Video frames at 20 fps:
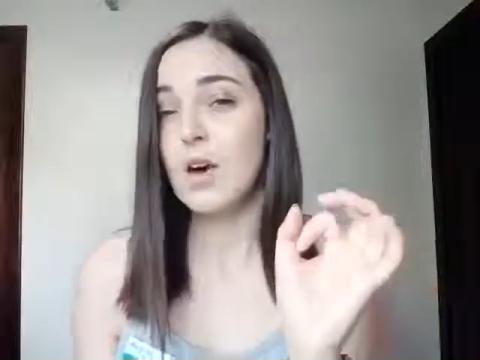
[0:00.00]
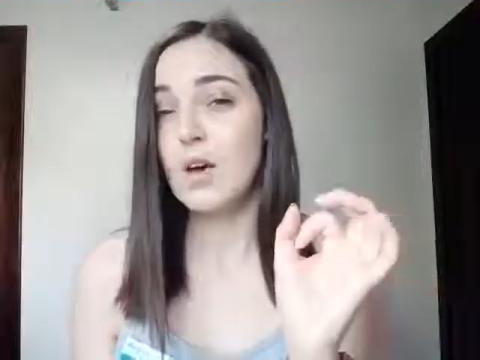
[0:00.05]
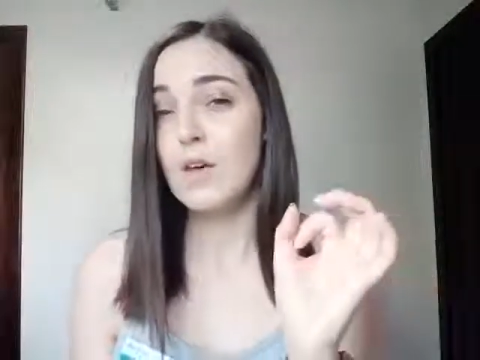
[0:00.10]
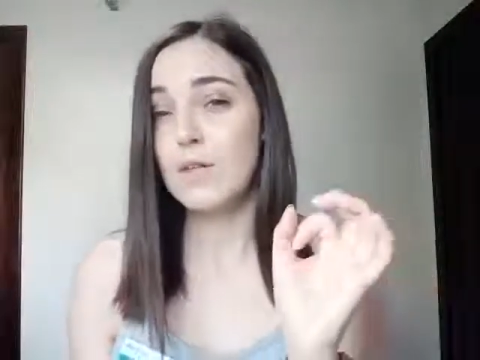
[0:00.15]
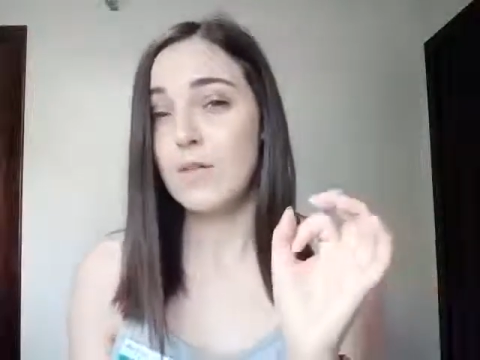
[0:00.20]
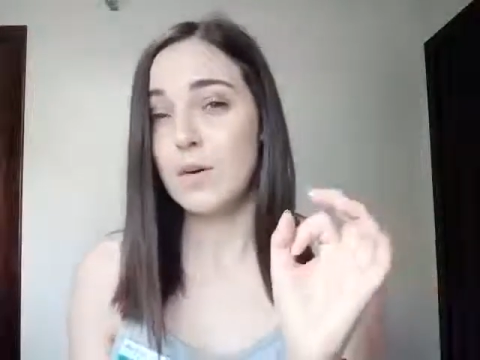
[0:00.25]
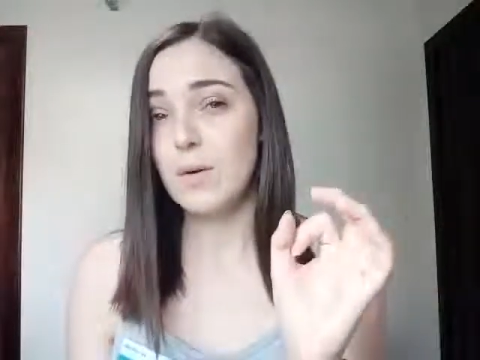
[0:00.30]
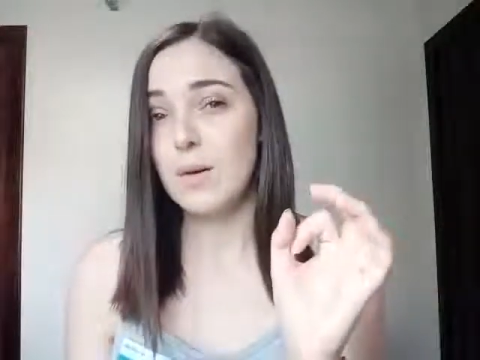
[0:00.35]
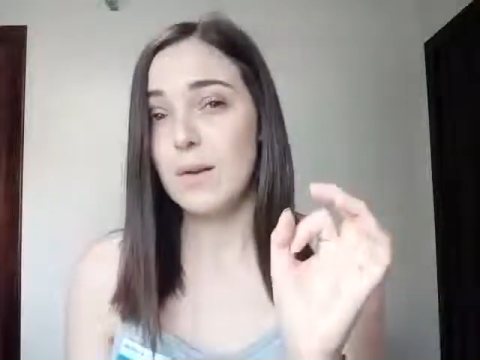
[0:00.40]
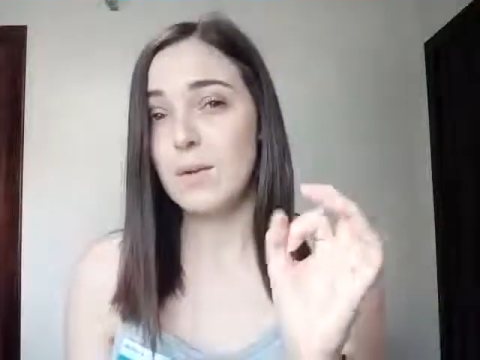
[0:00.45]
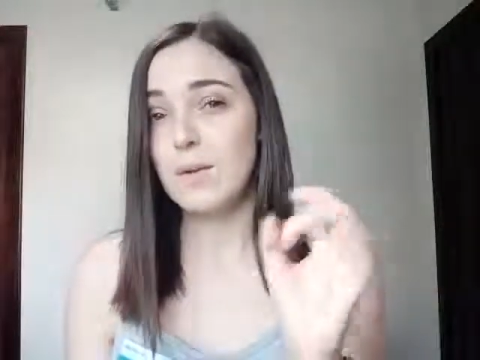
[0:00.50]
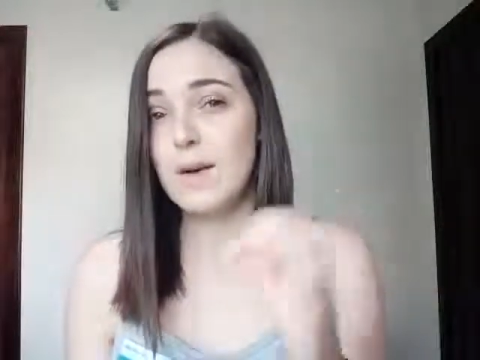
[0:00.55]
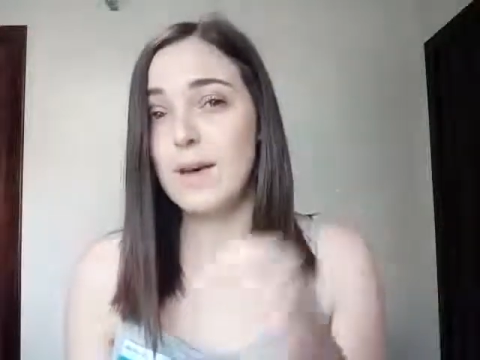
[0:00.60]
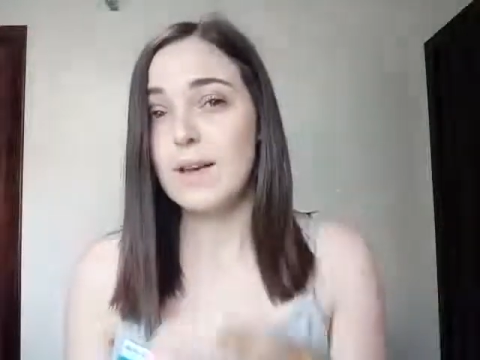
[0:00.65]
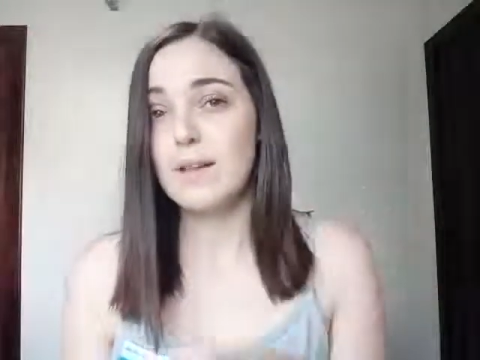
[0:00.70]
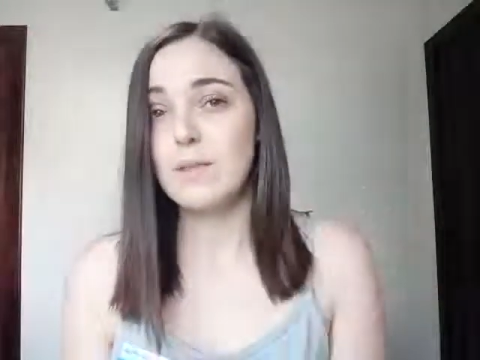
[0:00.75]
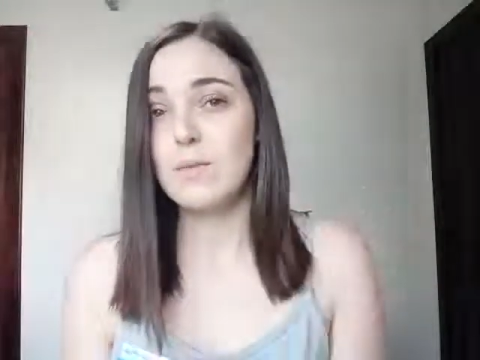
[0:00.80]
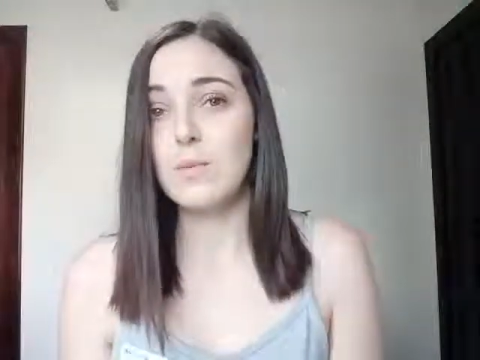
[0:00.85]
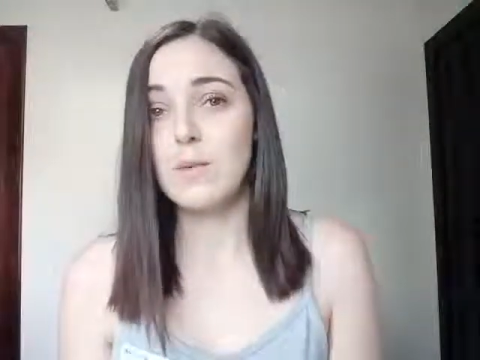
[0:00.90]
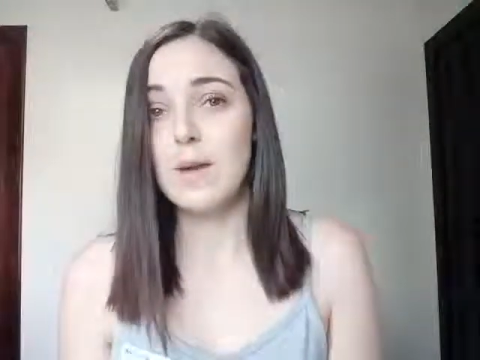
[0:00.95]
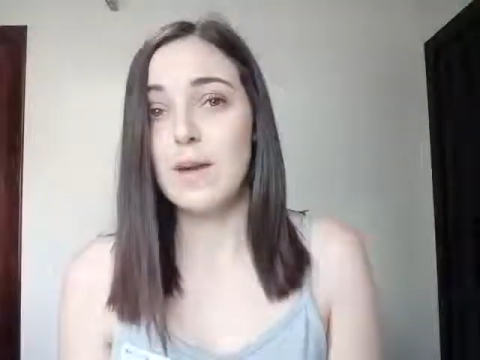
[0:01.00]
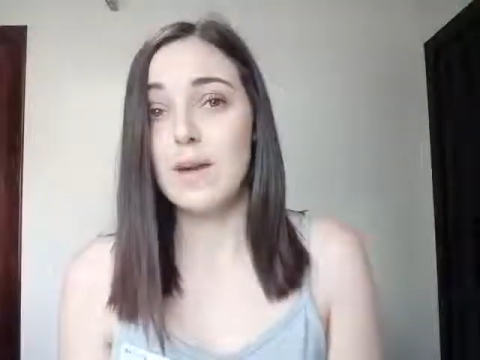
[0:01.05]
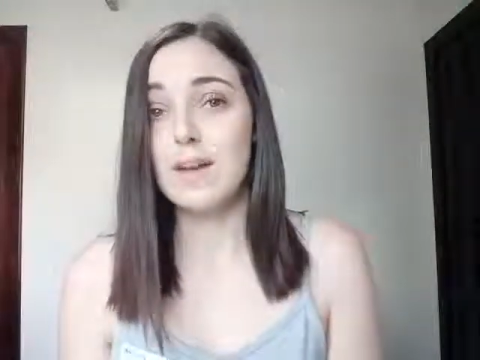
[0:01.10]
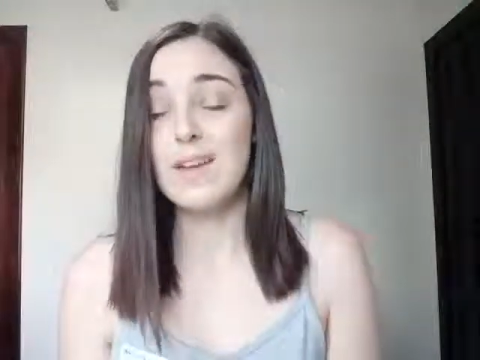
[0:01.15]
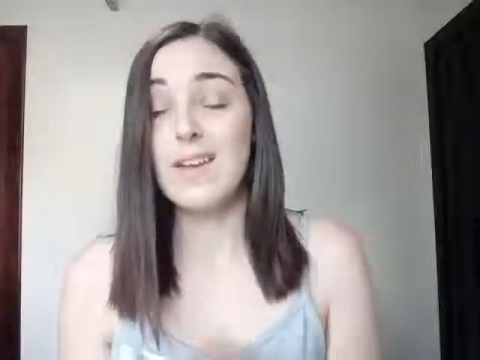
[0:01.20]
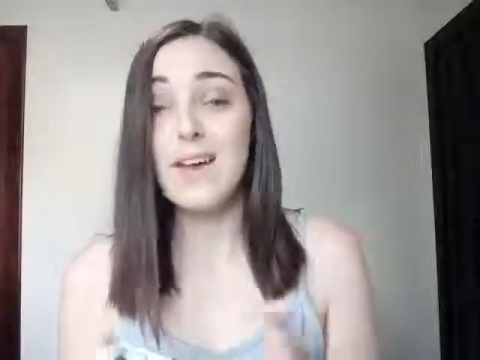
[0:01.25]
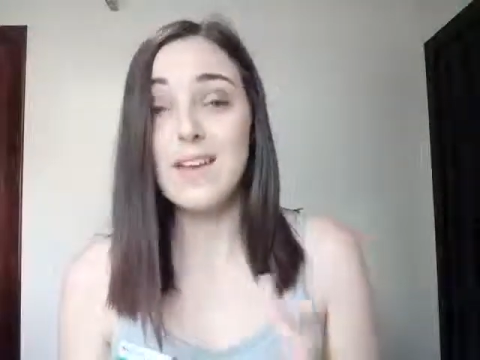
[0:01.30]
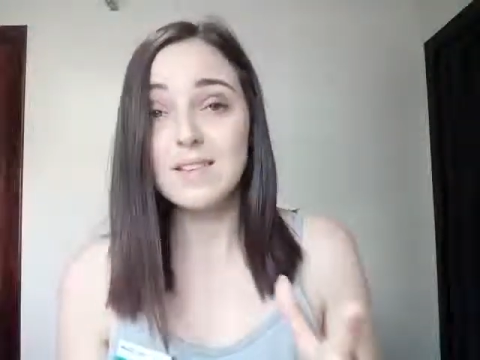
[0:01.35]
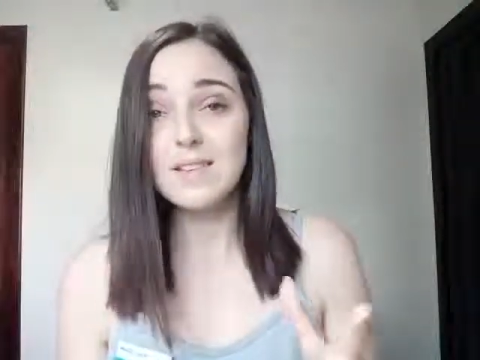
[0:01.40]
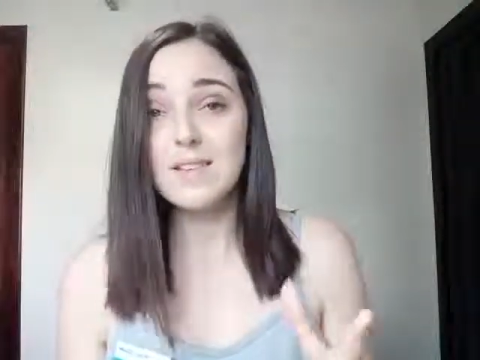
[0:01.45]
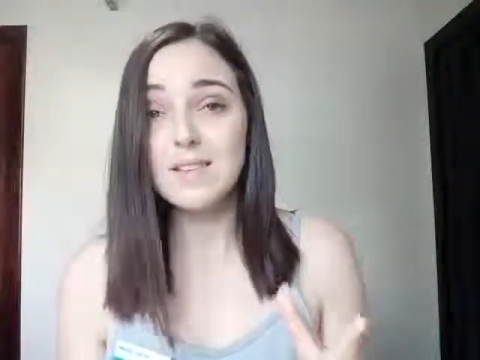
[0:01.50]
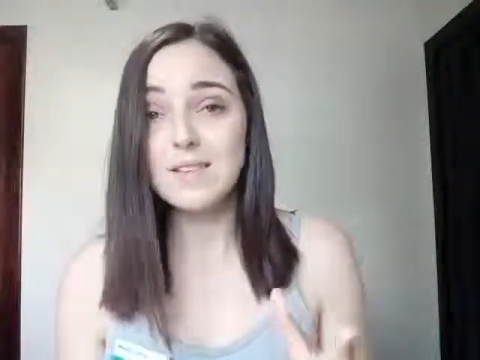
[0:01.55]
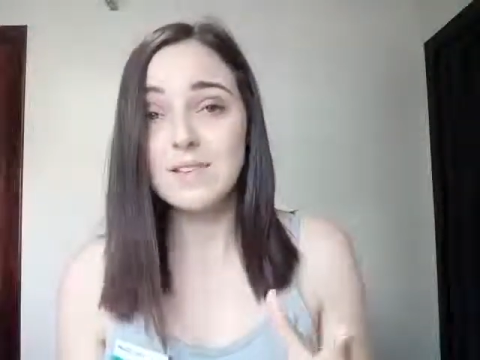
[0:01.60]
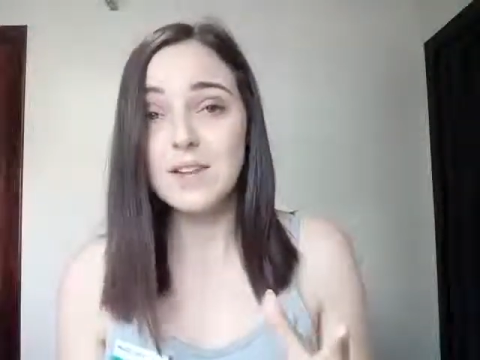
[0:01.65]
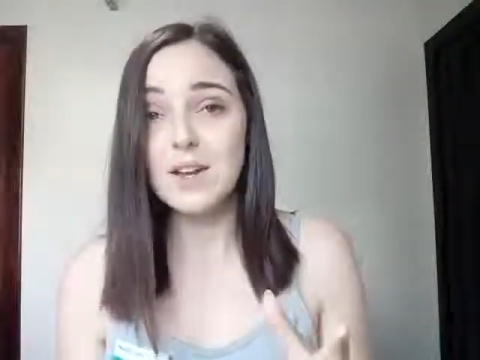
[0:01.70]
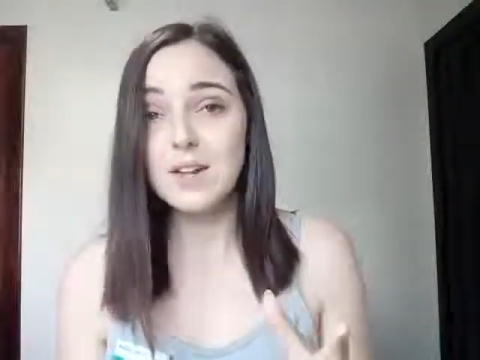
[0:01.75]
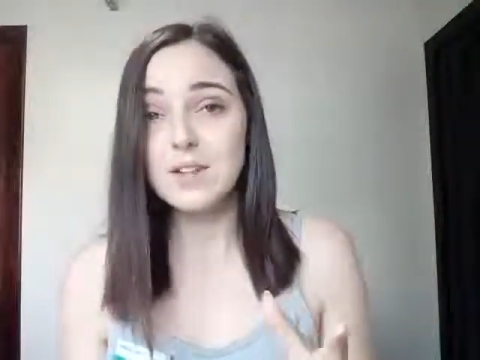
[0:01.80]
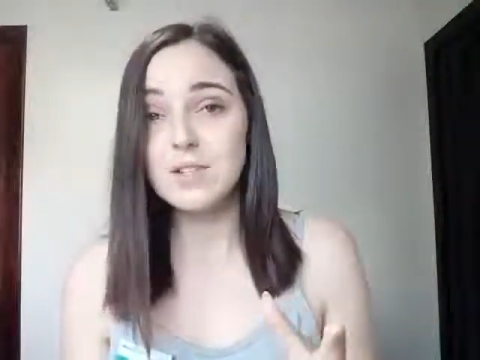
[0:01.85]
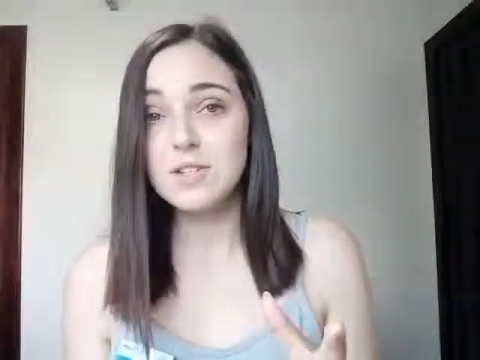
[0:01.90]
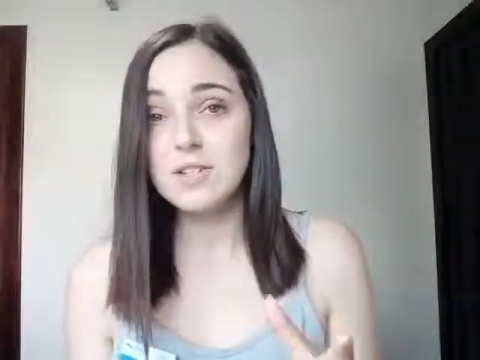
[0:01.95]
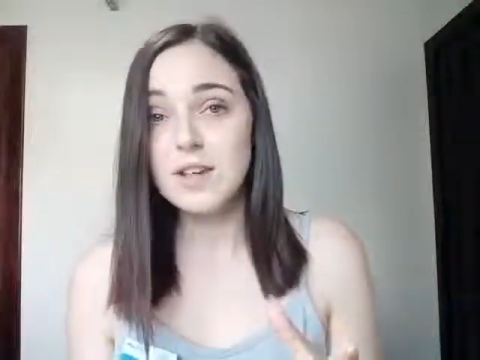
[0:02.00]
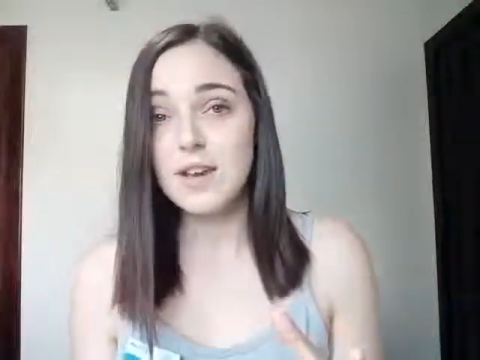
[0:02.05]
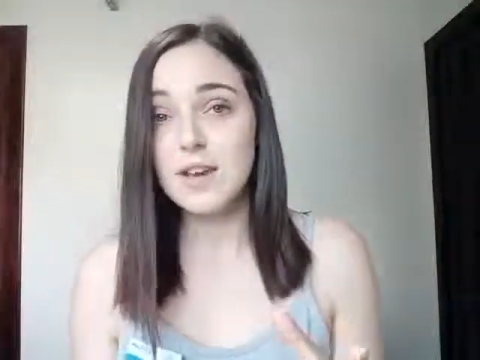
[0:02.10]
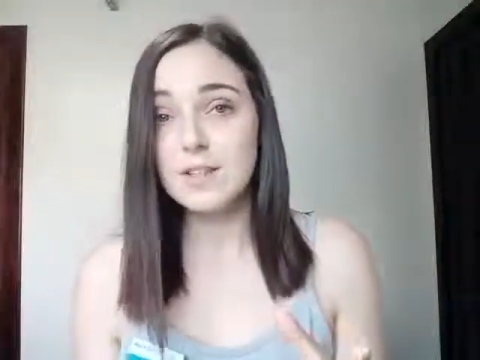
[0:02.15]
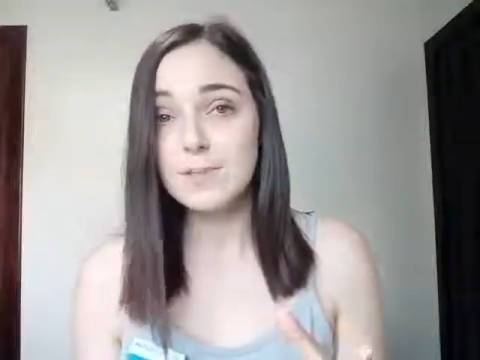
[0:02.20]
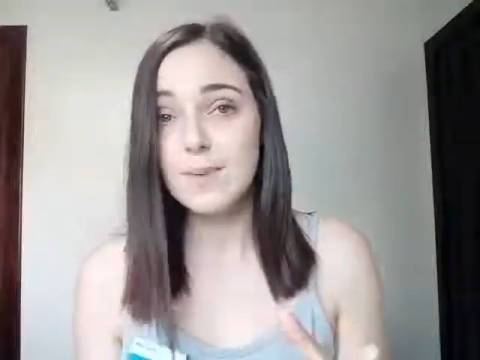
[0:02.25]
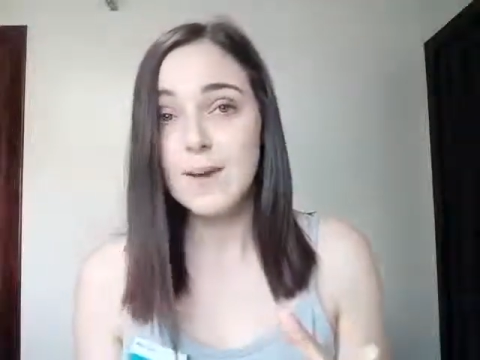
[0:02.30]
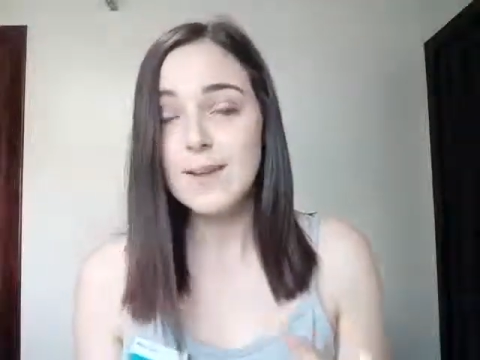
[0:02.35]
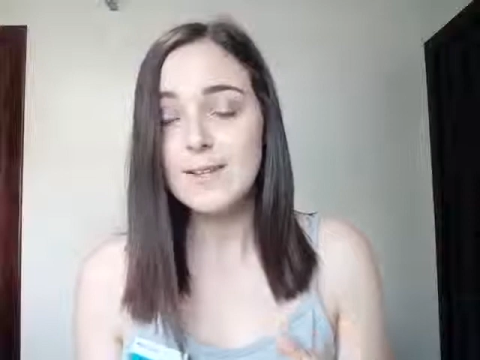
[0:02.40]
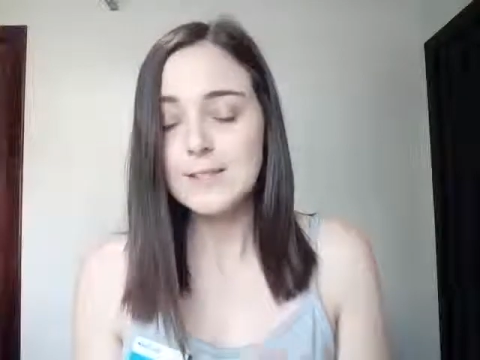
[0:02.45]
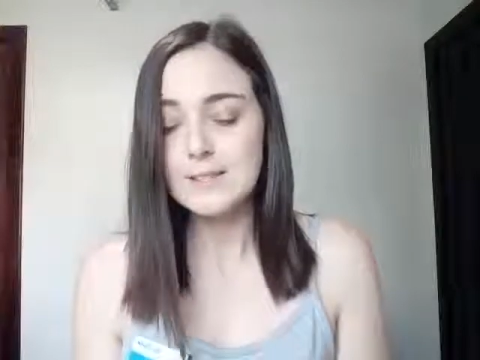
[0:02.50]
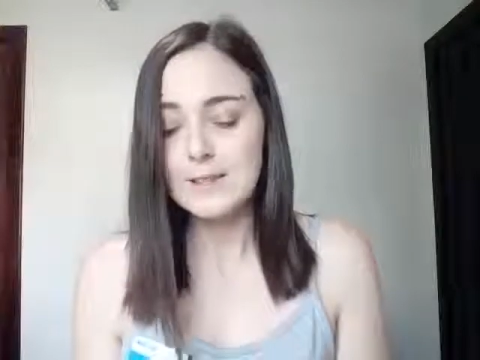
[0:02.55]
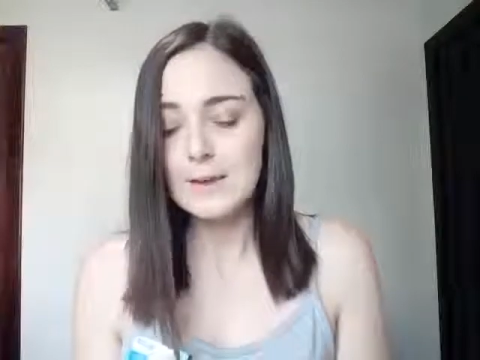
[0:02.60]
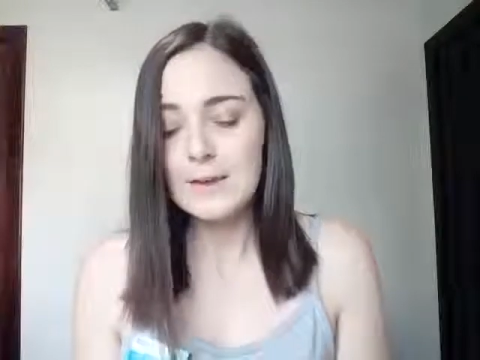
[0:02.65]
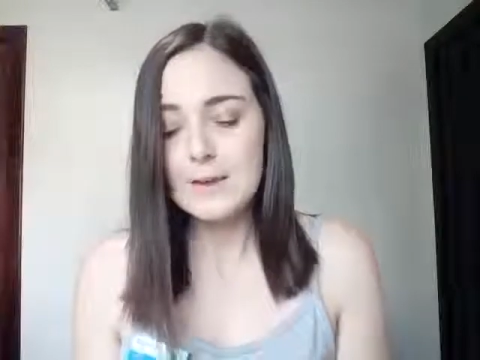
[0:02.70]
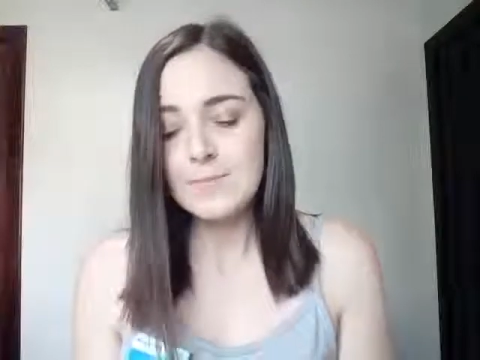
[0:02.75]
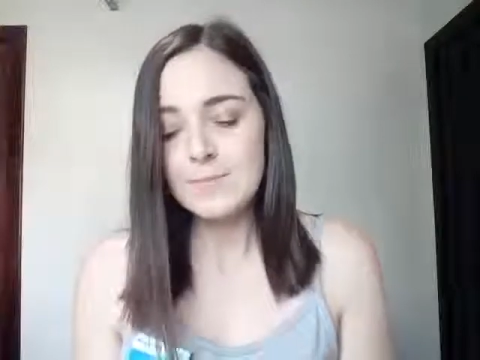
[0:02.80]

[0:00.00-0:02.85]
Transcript: of your airways where gas exchange takes place,